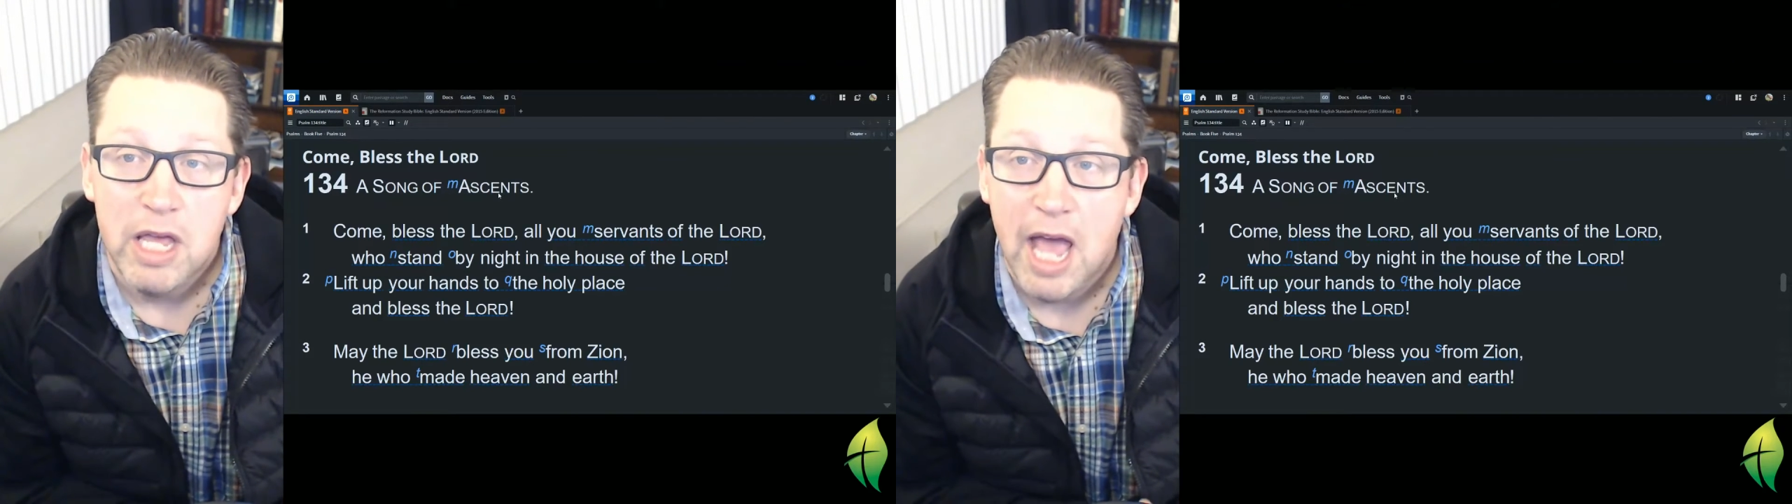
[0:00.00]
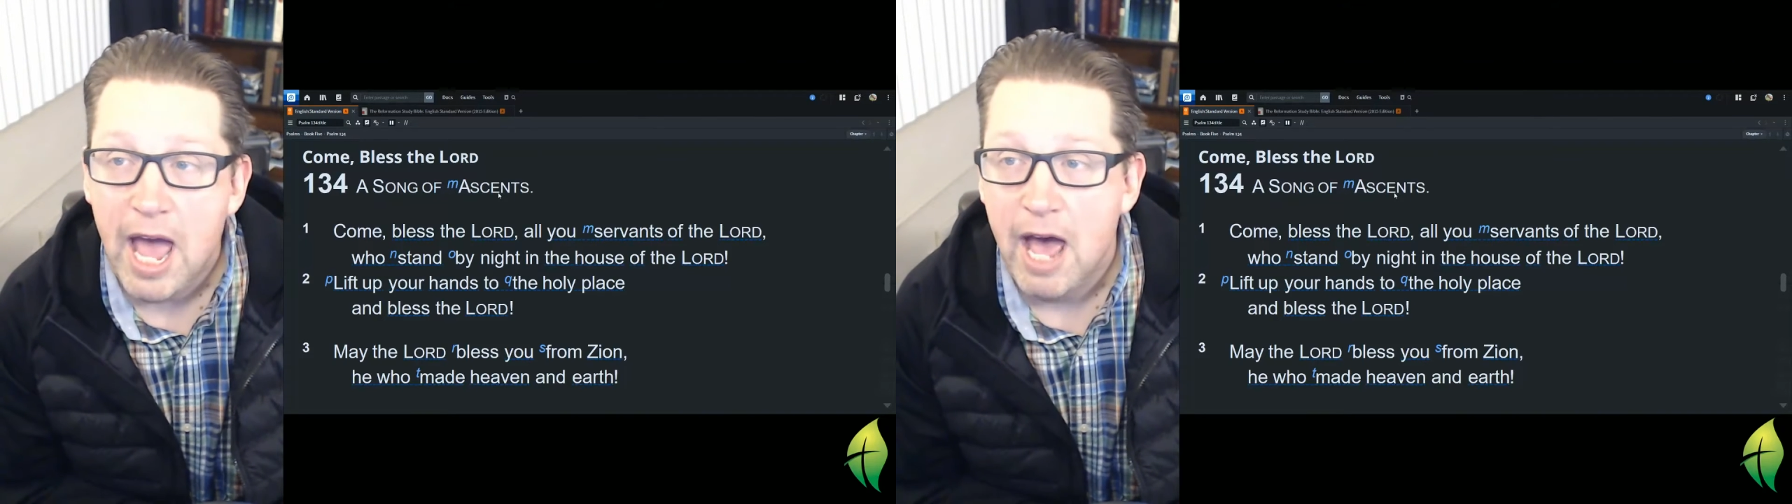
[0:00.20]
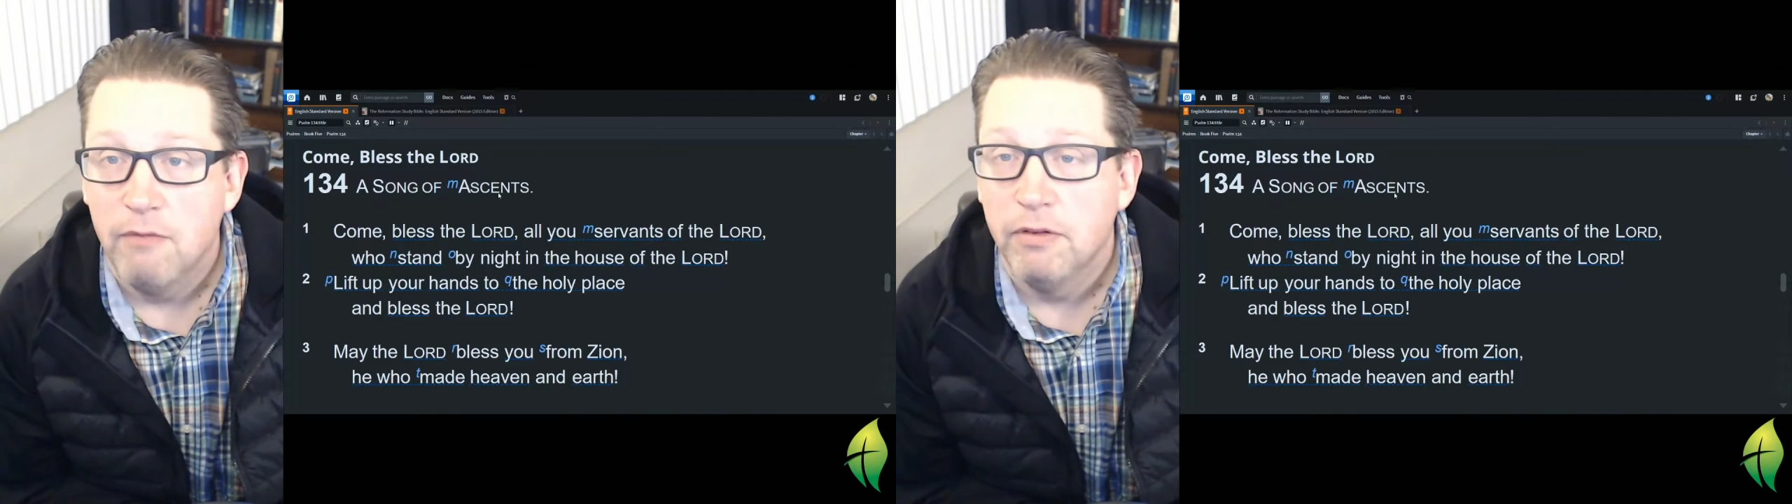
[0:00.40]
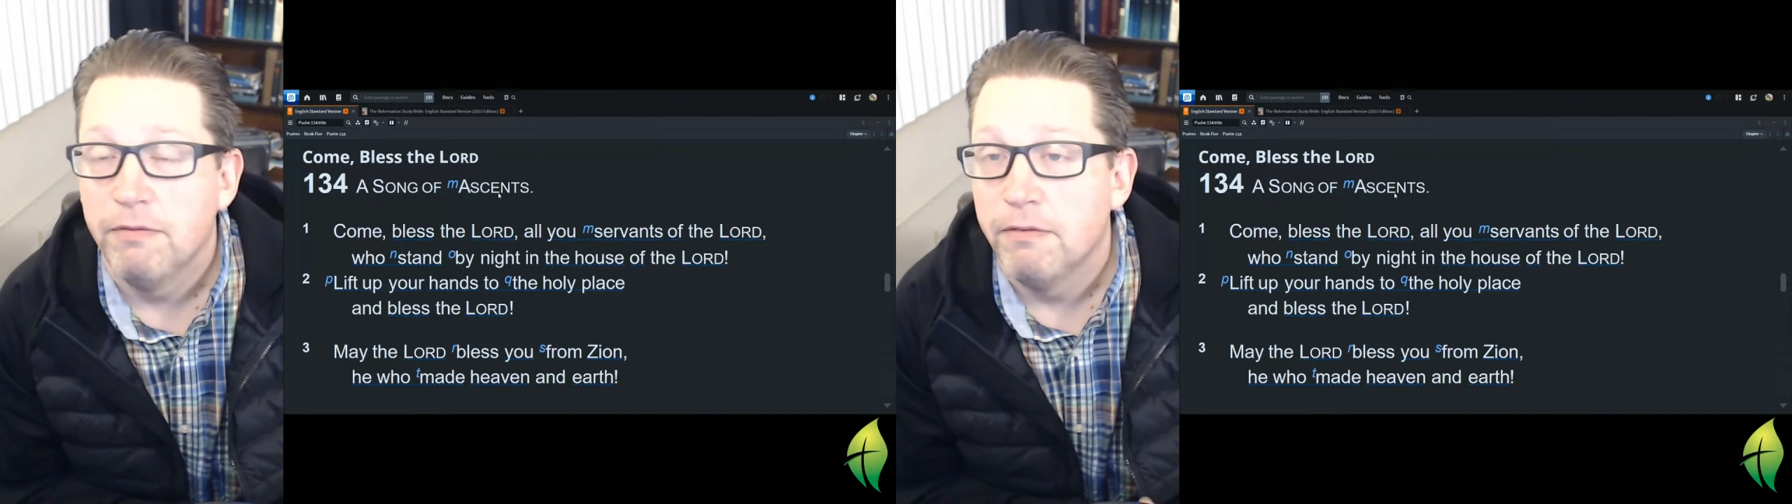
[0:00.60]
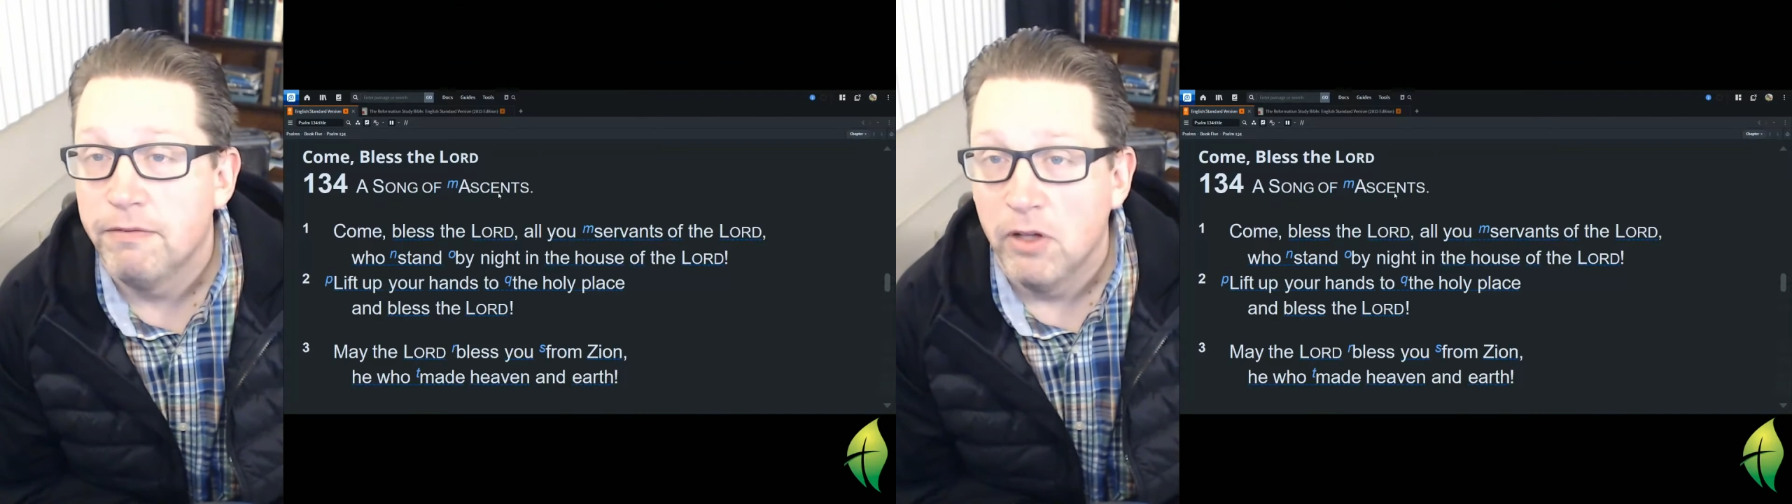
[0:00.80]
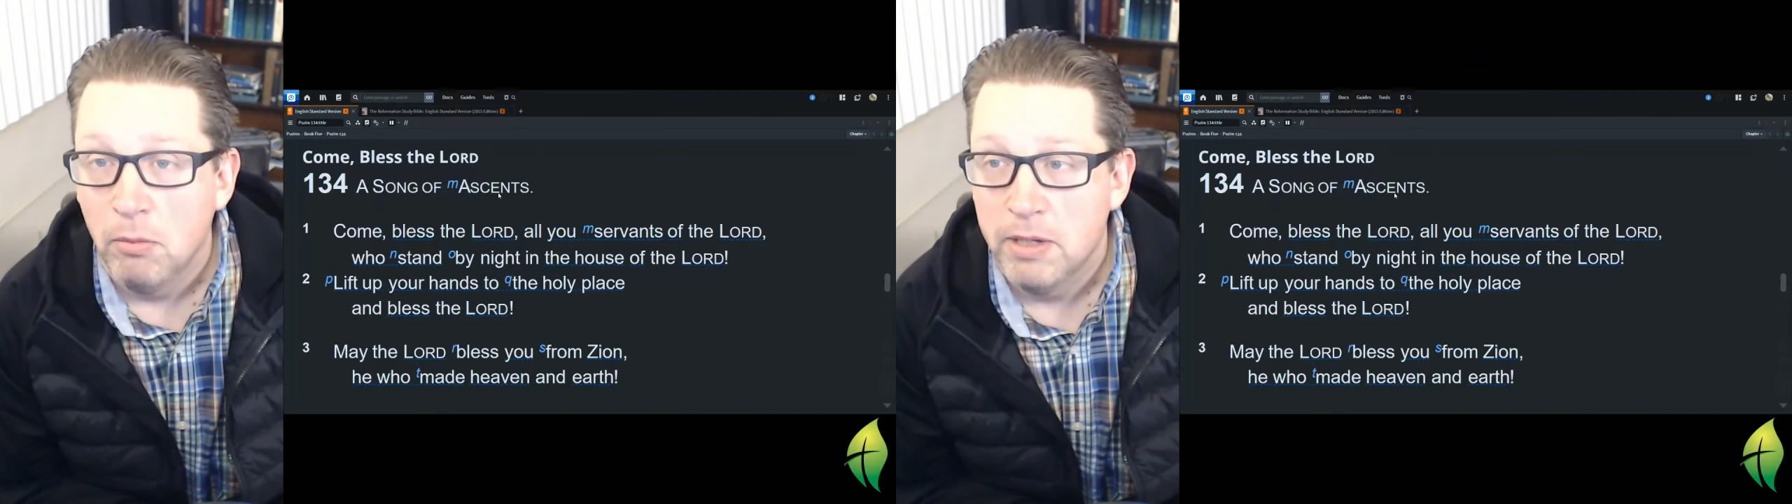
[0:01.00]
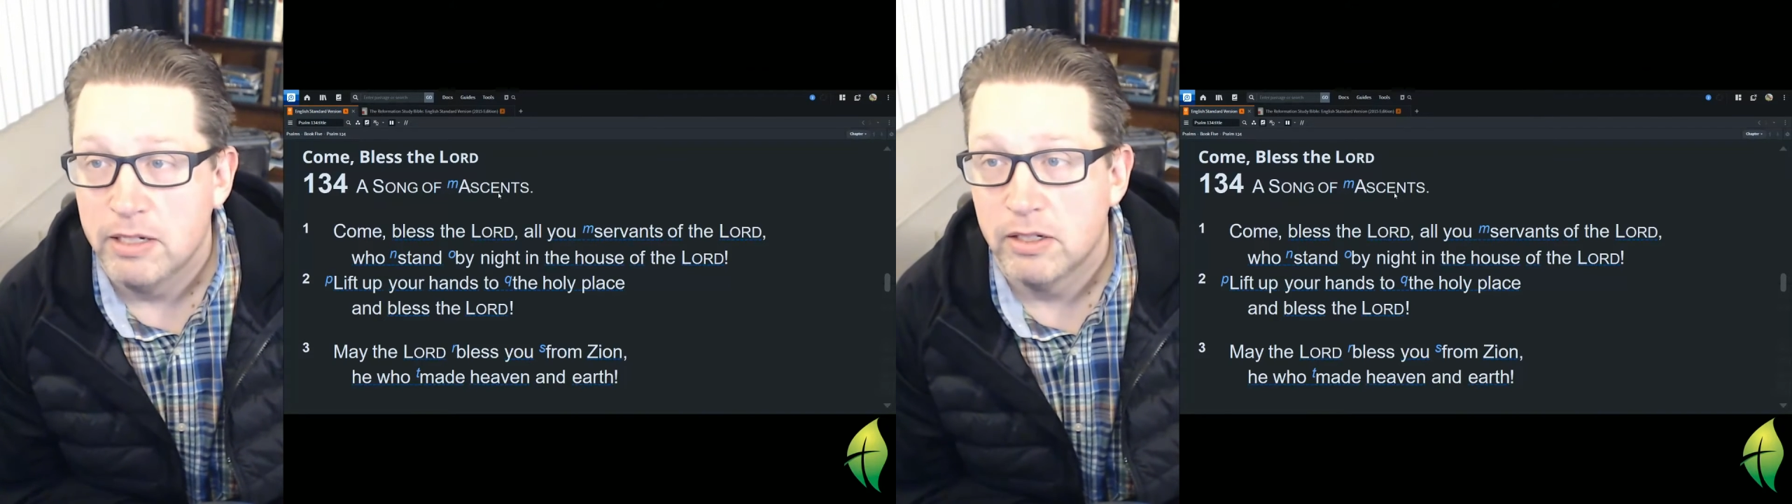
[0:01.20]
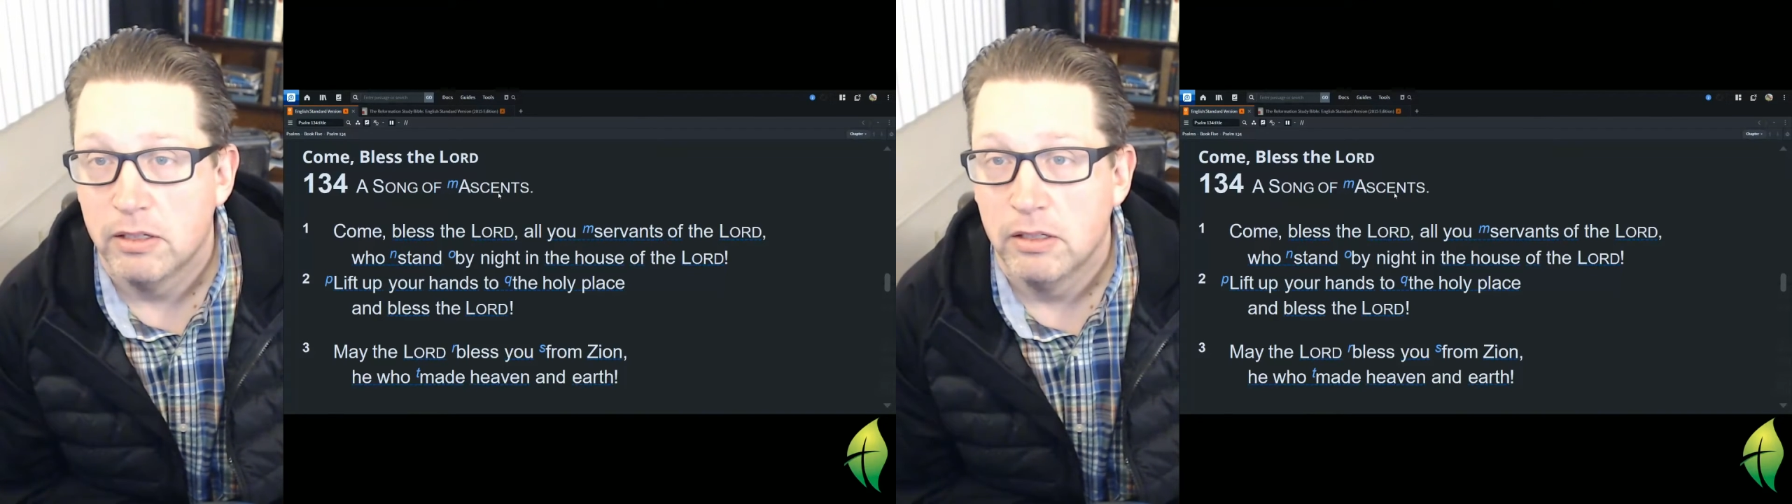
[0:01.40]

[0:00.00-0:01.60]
have the fulfillment